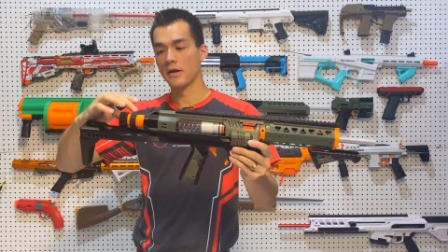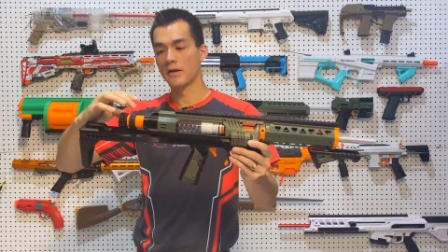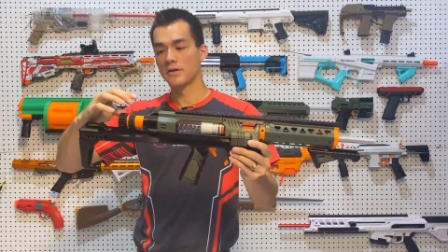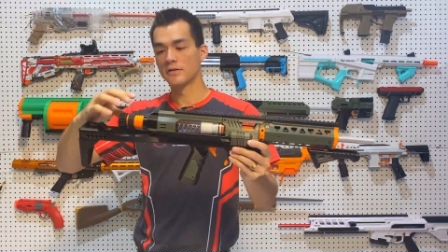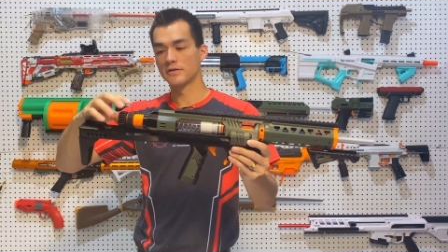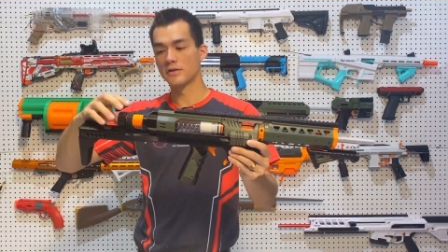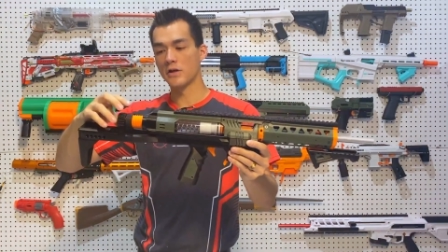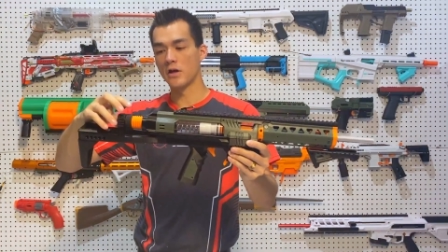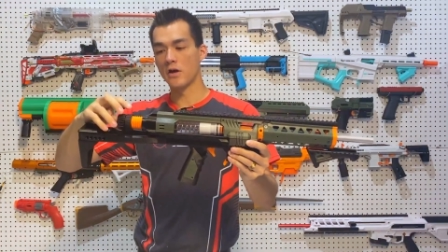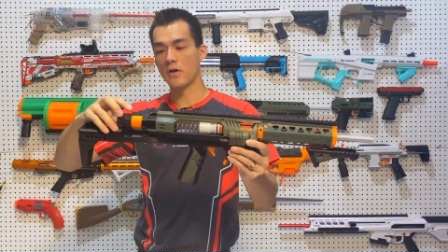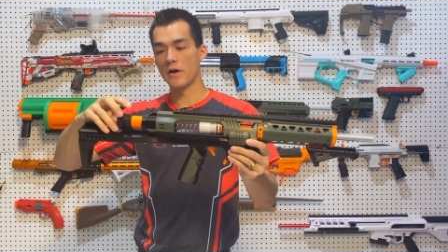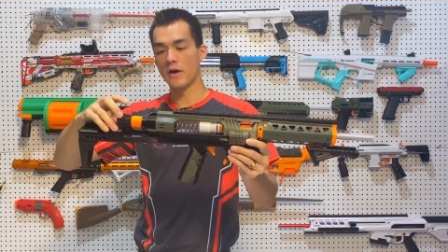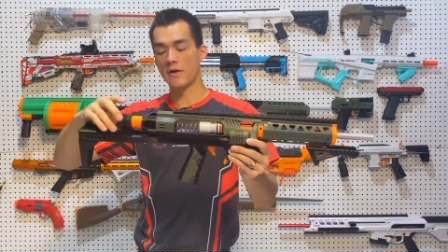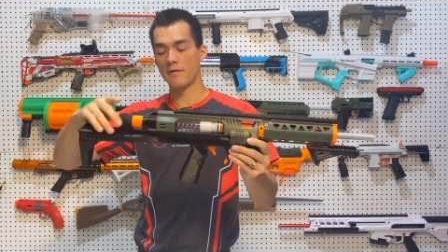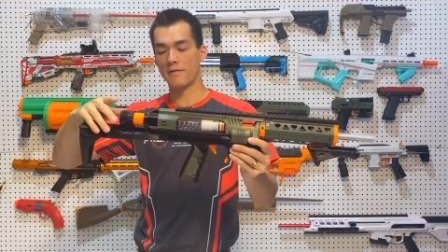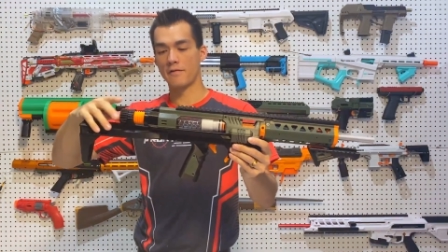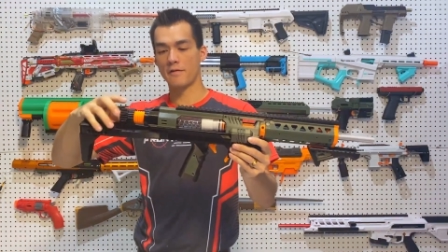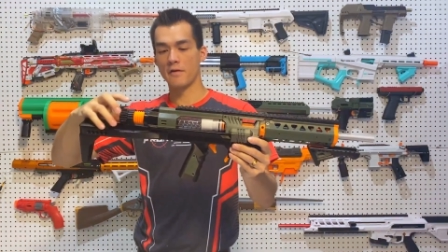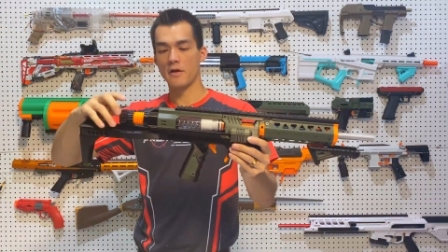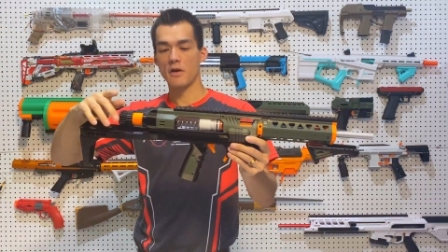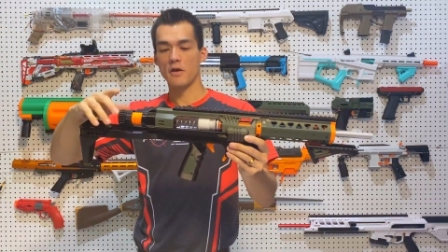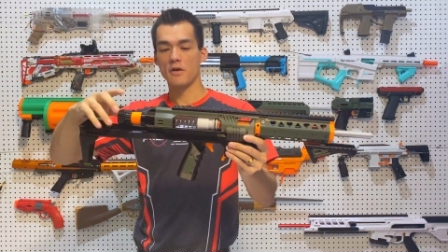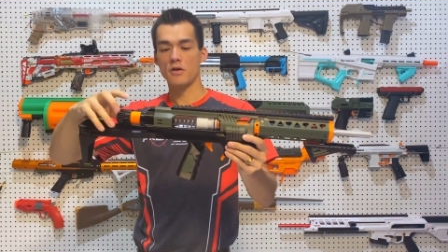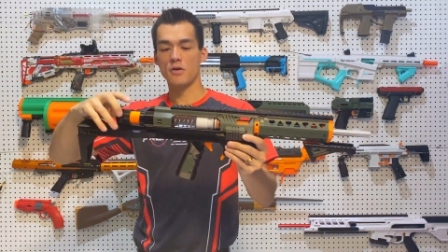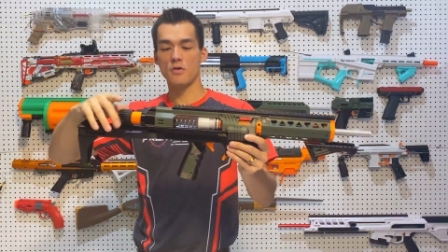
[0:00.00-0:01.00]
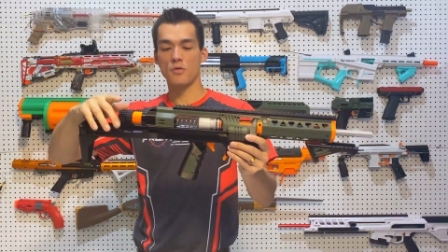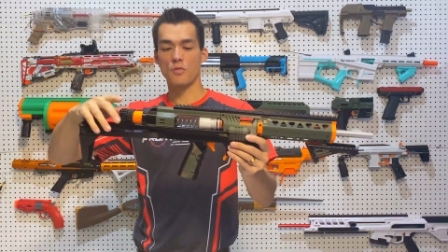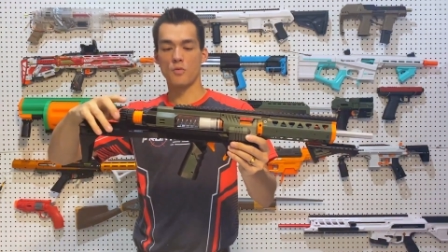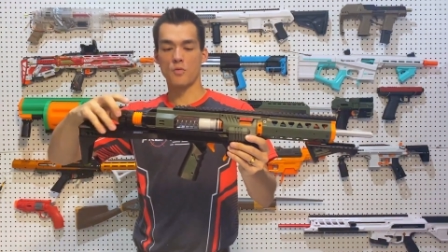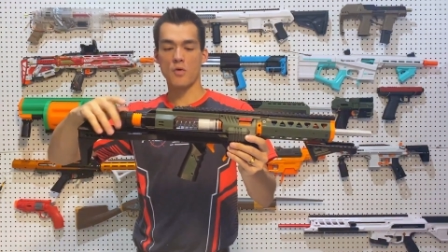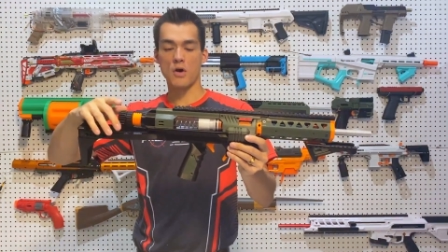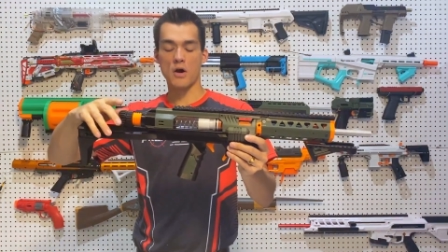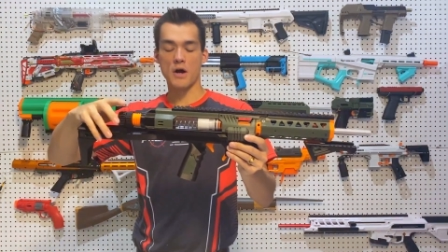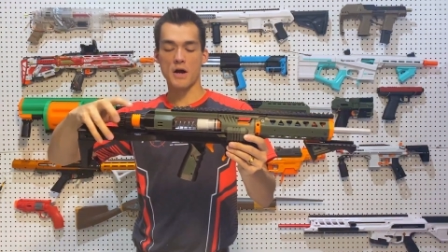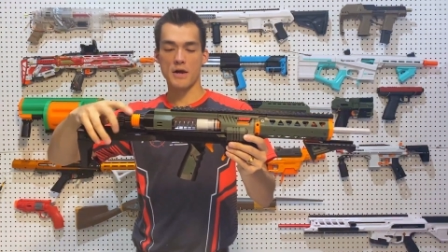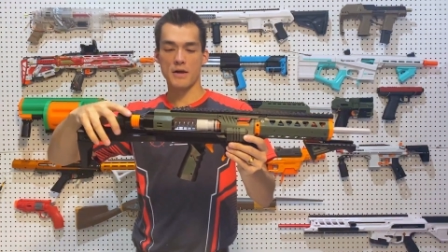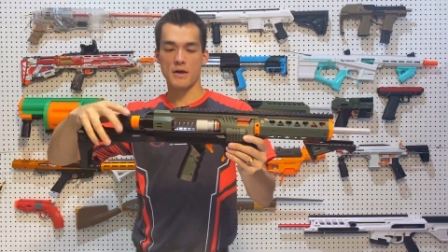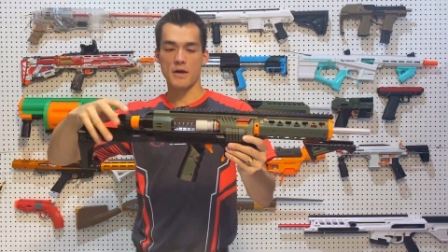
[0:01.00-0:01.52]
So if you
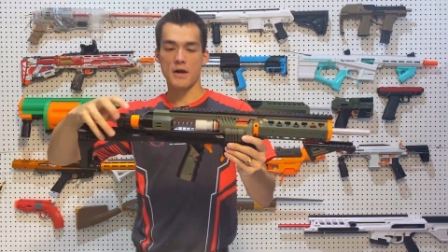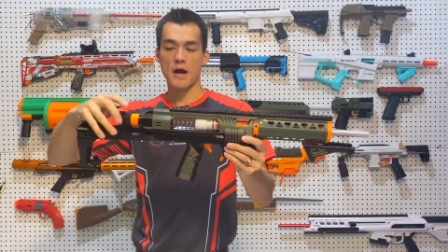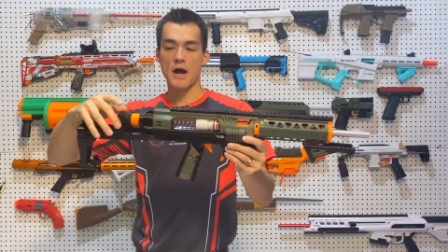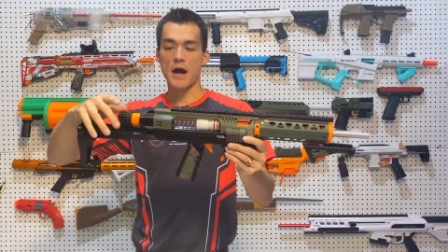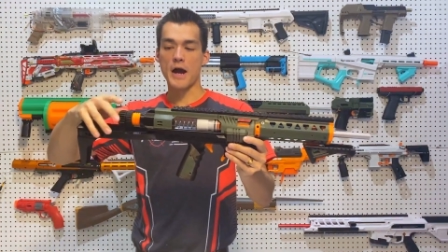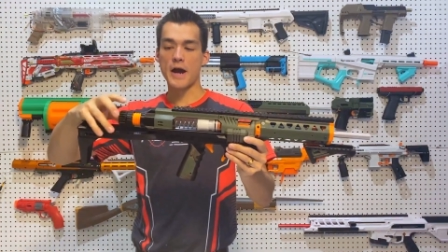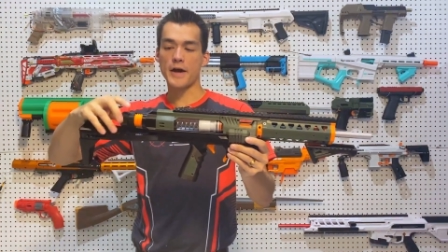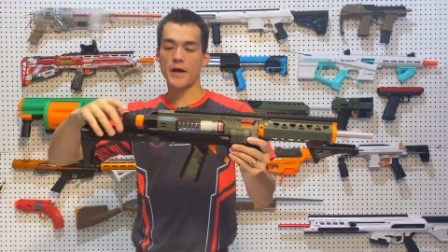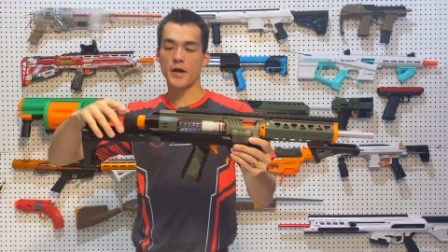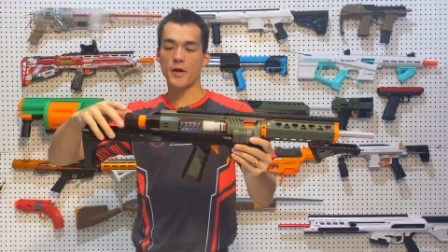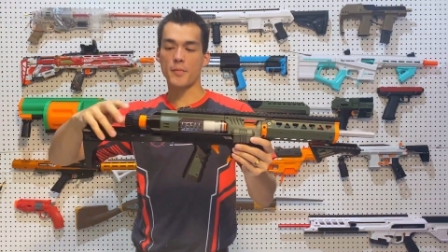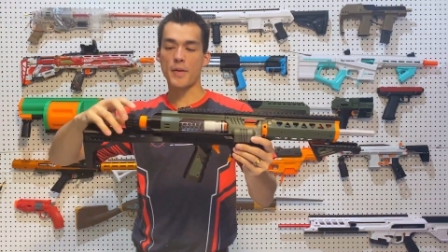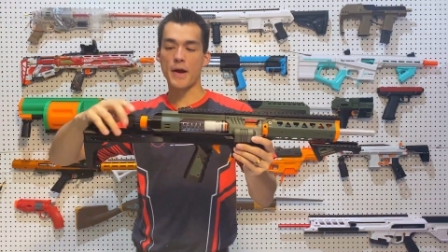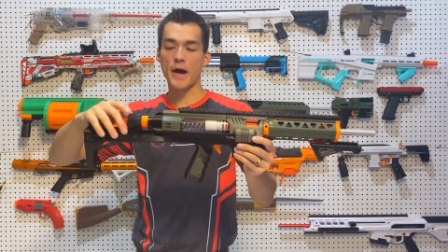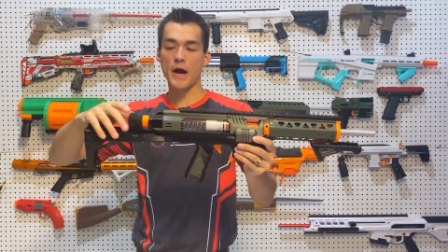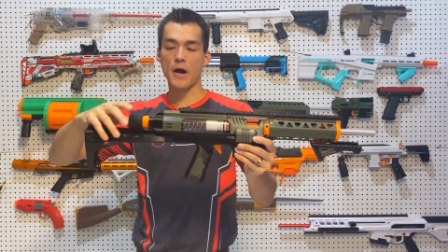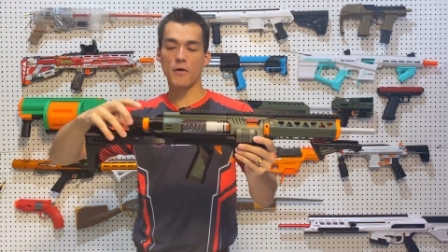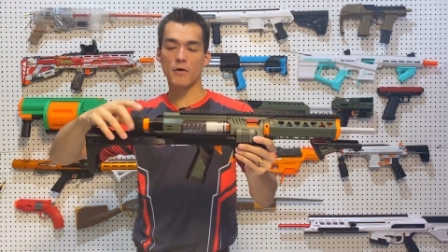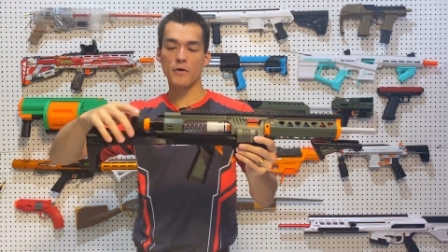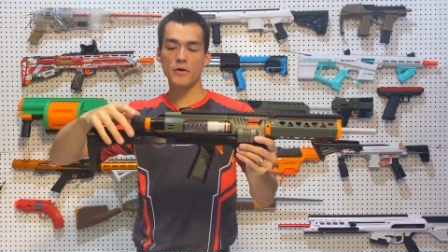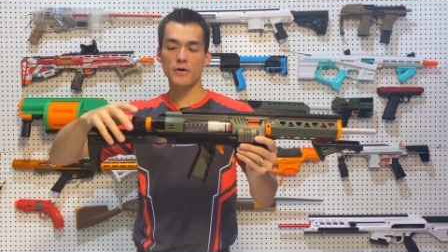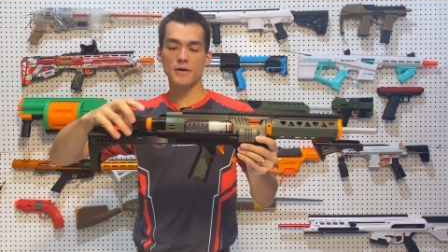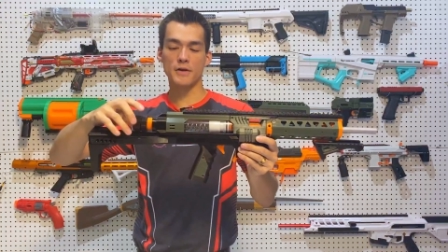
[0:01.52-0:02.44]
want higher power,